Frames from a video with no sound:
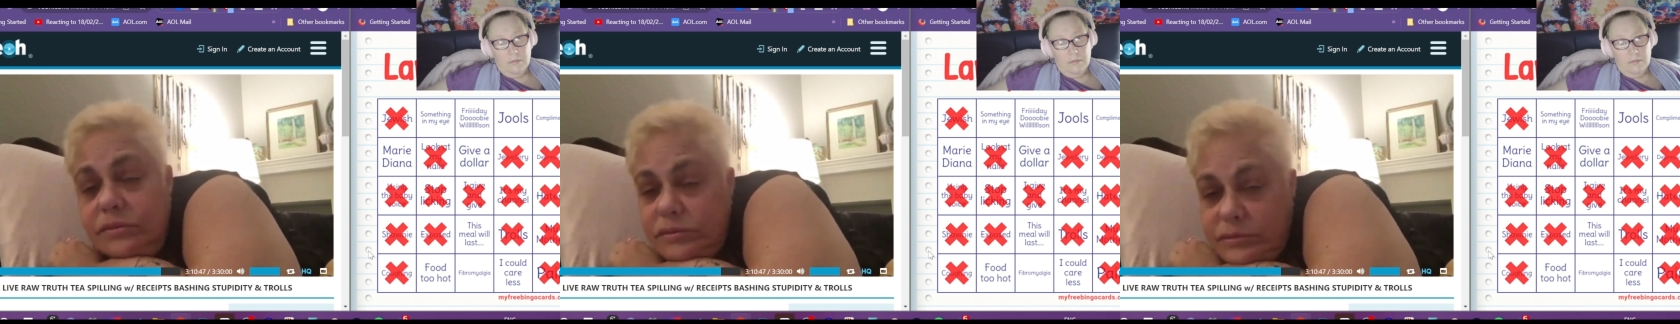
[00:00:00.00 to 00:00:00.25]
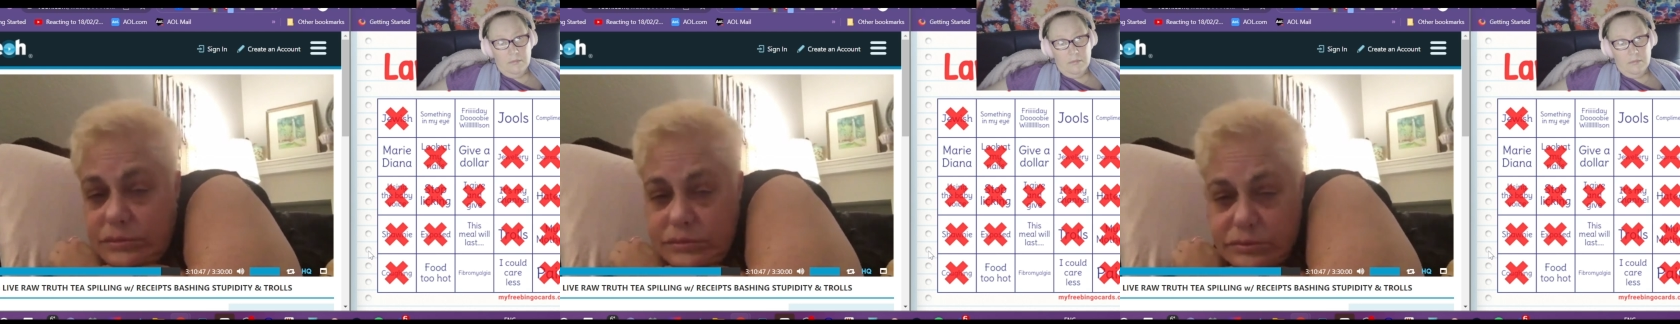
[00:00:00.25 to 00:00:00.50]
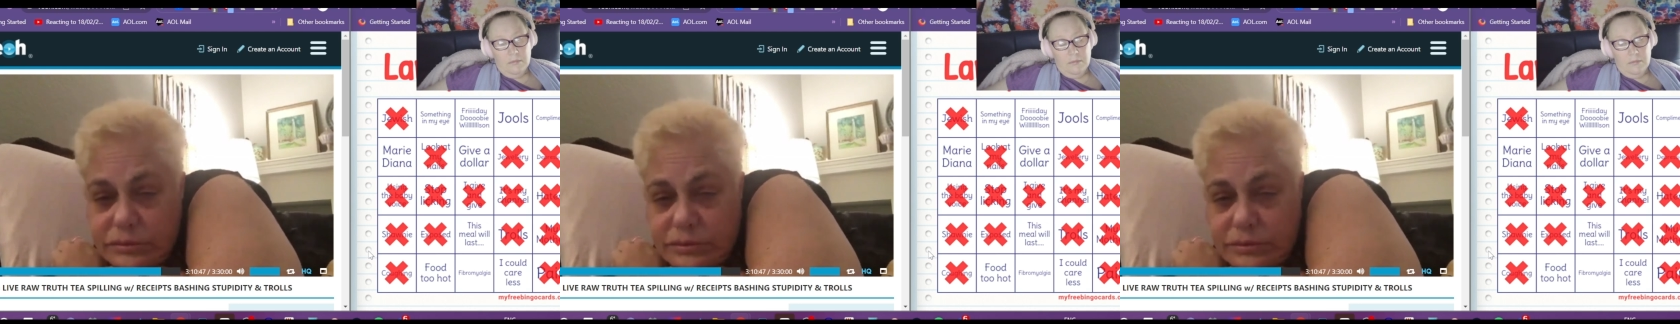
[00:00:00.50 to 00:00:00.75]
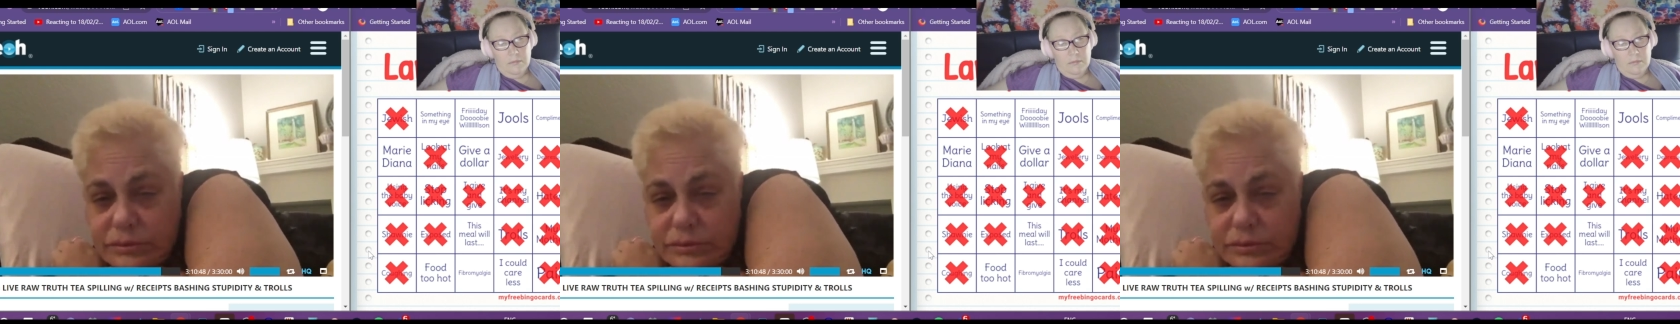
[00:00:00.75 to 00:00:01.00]

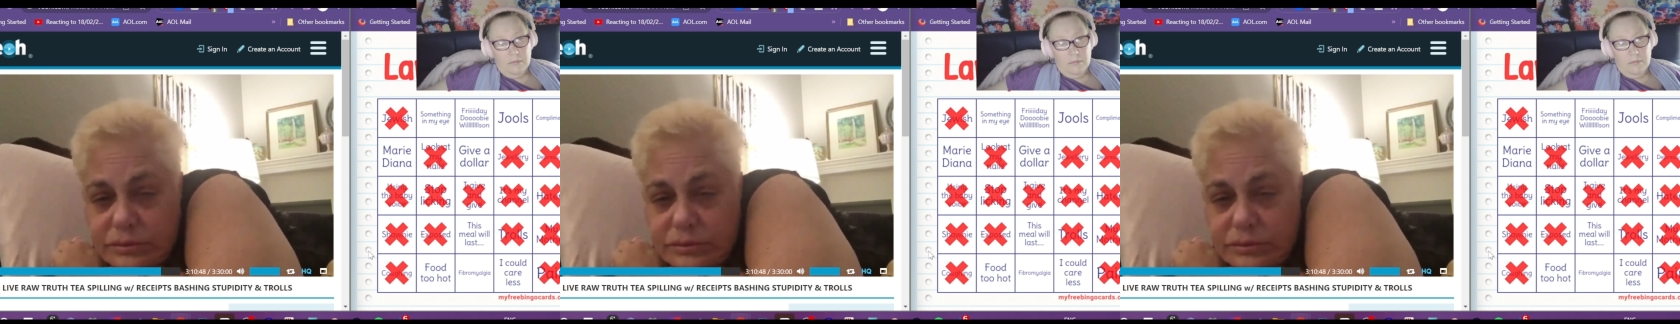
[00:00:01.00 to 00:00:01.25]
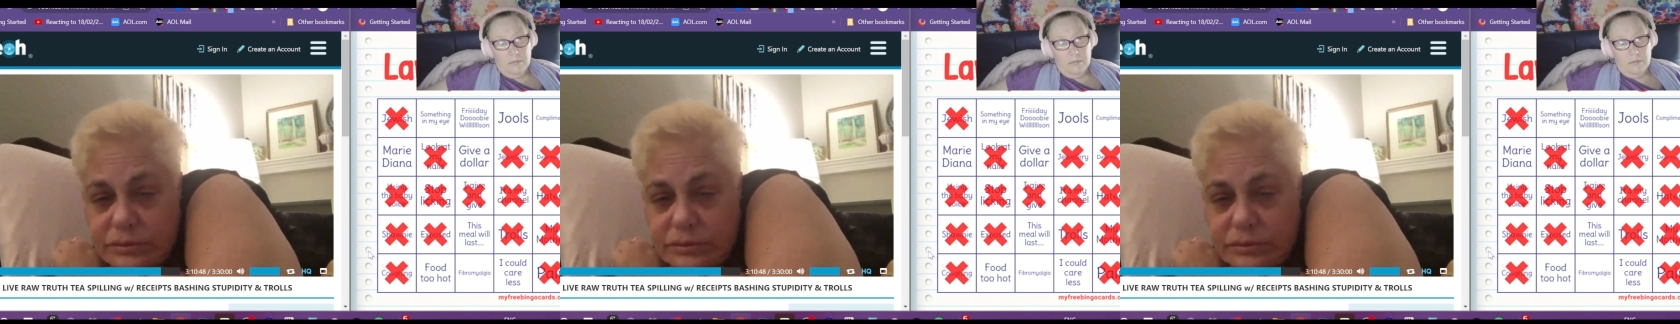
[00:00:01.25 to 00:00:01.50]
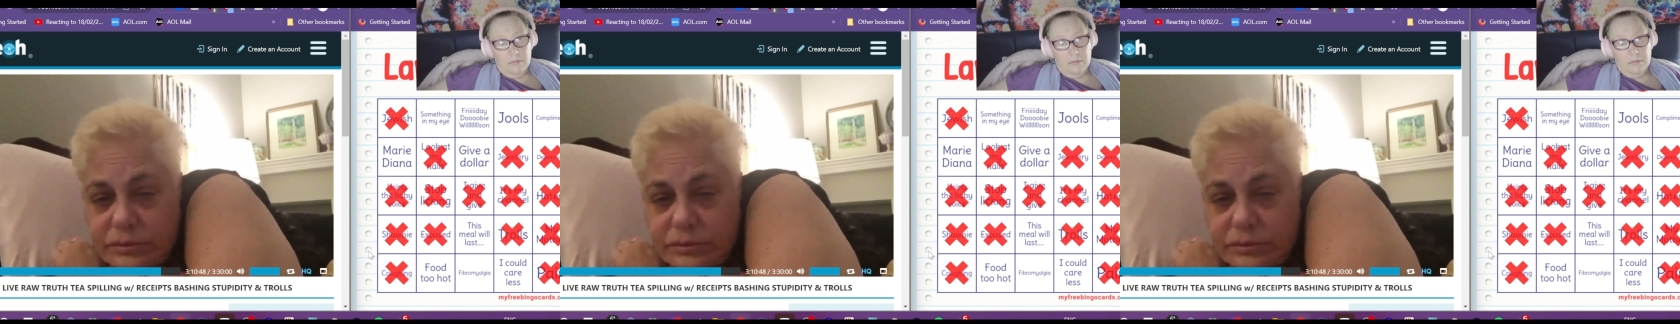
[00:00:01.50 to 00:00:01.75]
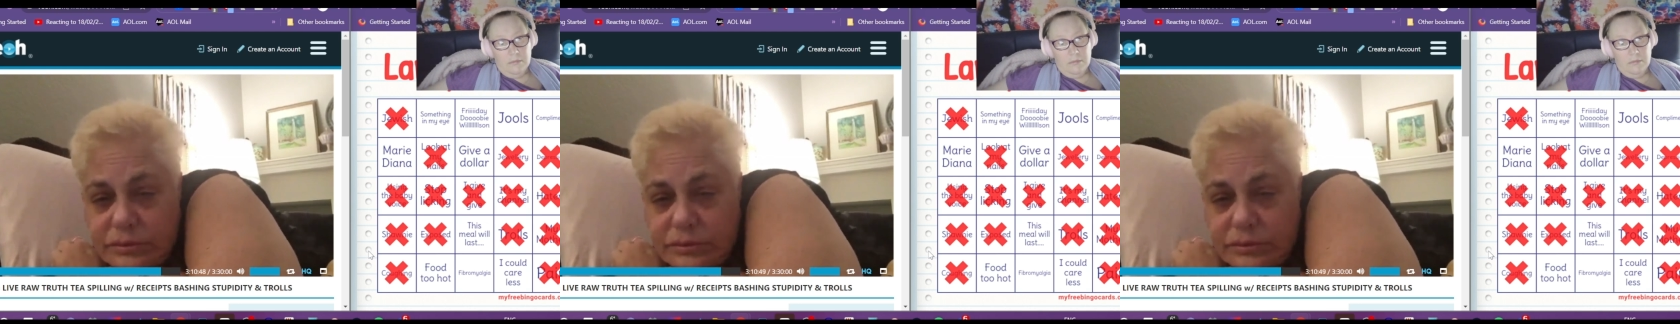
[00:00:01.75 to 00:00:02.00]

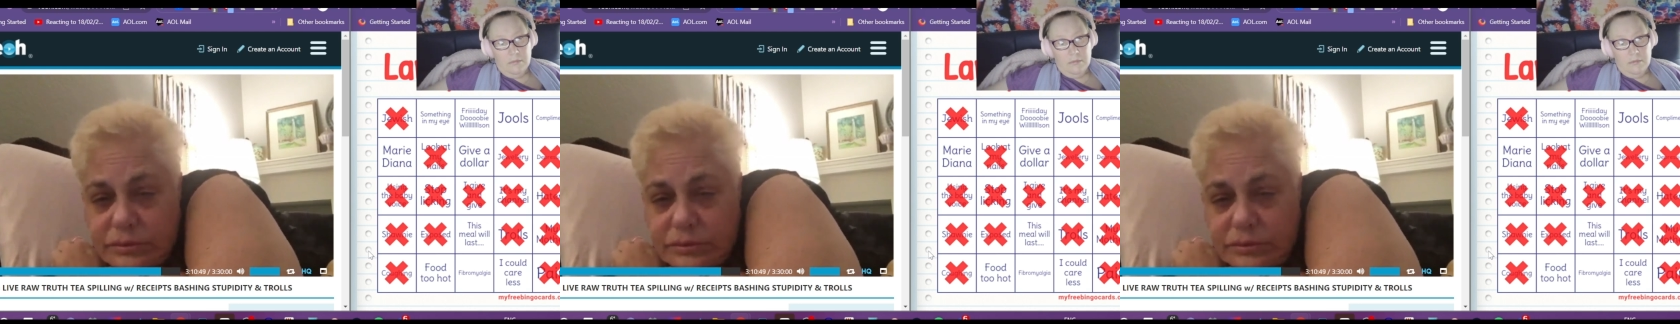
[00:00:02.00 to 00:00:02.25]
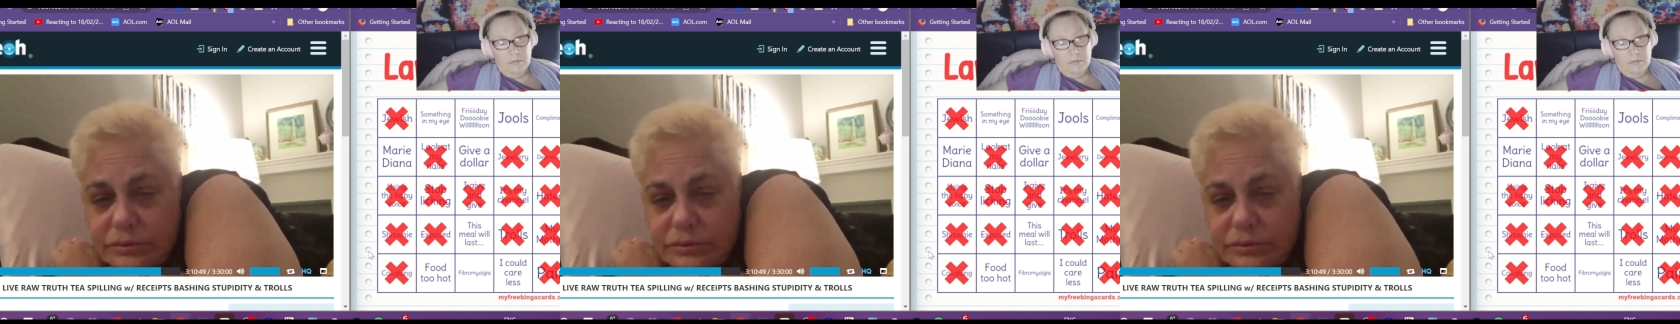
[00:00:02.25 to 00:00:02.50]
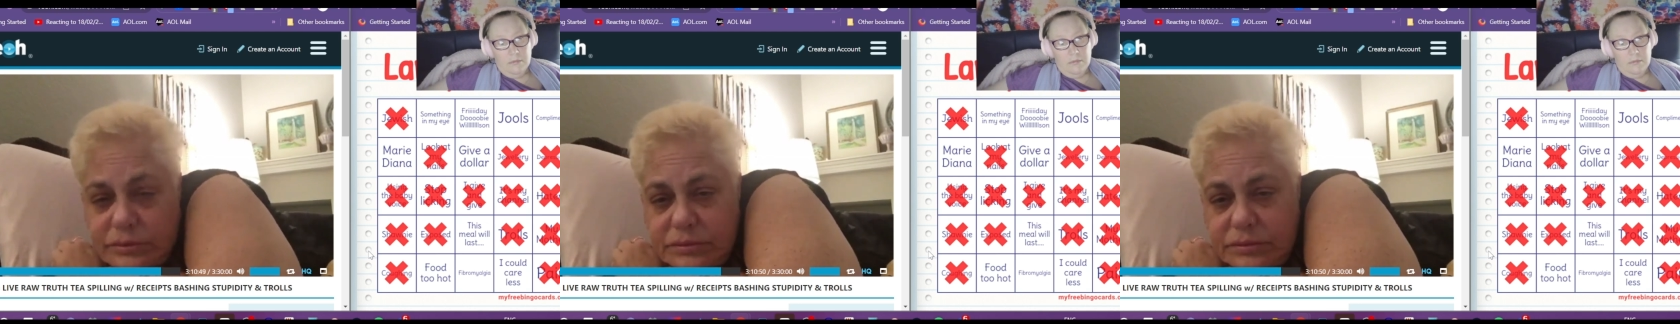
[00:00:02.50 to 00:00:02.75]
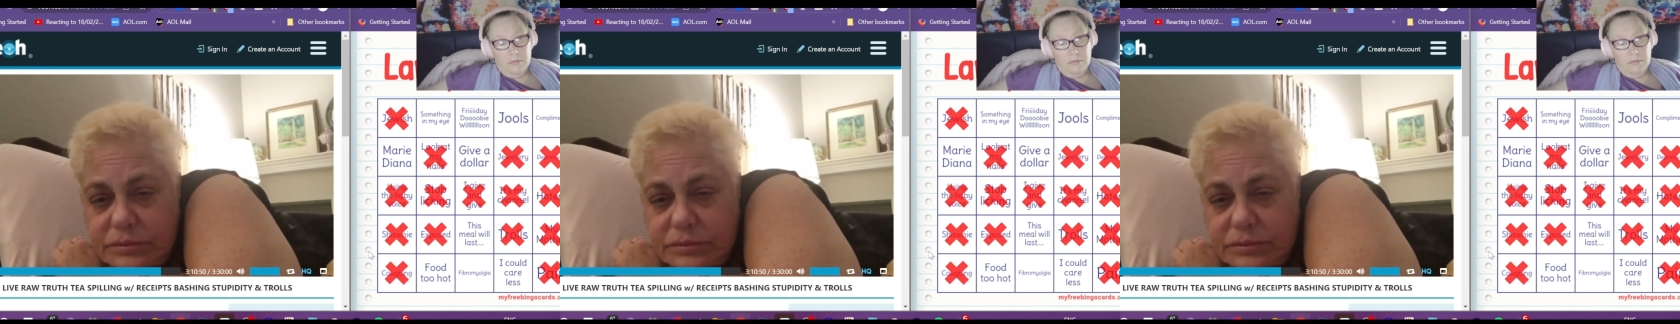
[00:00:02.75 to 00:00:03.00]

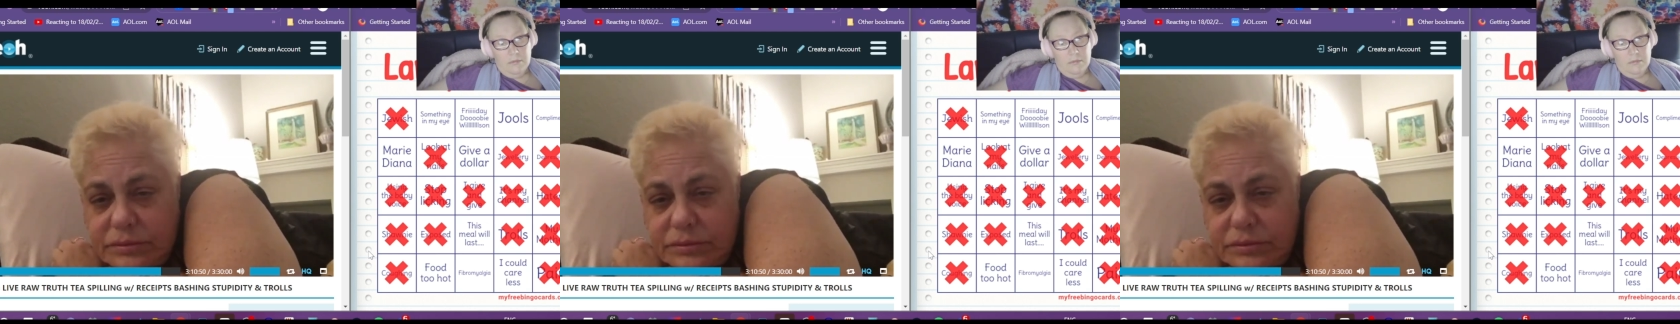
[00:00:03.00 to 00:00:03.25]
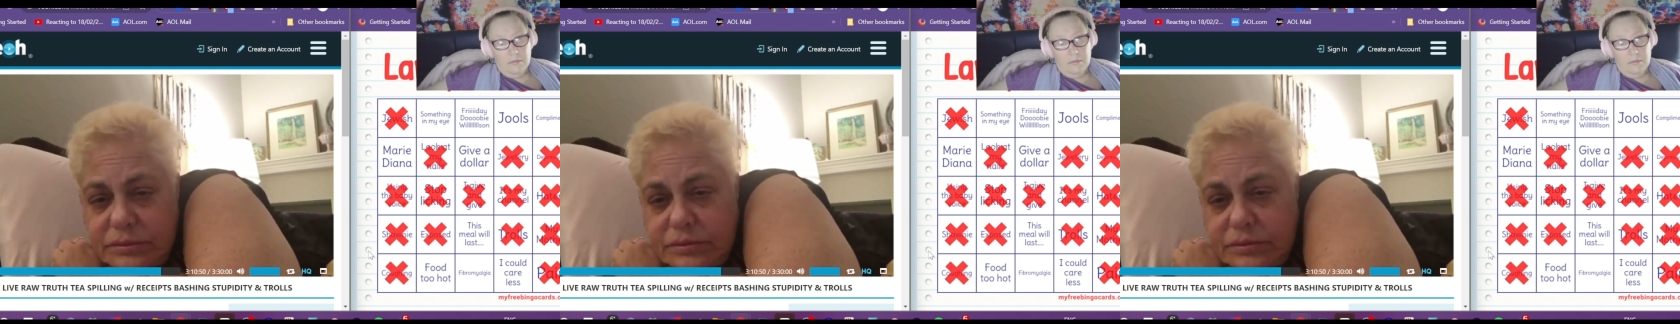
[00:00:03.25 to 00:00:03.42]
No one is speaking in this clip.